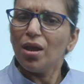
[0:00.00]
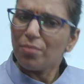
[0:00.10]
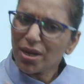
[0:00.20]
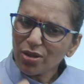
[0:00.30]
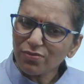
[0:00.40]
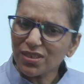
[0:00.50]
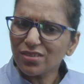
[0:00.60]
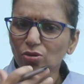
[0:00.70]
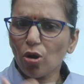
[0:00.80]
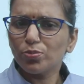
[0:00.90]
Many of
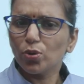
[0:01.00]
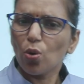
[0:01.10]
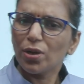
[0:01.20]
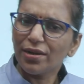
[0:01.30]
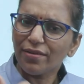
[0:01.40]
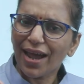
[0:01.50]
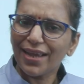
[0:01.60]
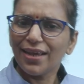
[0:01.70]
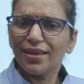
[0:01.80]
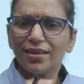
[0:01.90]
these crops grown in dry
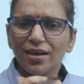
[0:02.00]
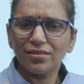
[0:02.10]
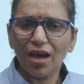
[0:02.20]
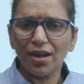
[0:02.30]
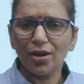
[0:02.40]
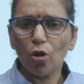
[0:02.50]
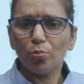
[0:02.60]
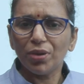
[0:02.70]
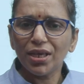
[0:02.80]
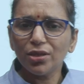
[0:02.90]
areas are now
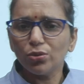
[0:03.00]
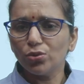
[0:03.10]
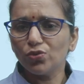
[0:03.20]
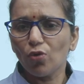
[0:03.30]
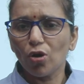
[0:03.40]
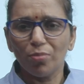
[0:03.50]
being used for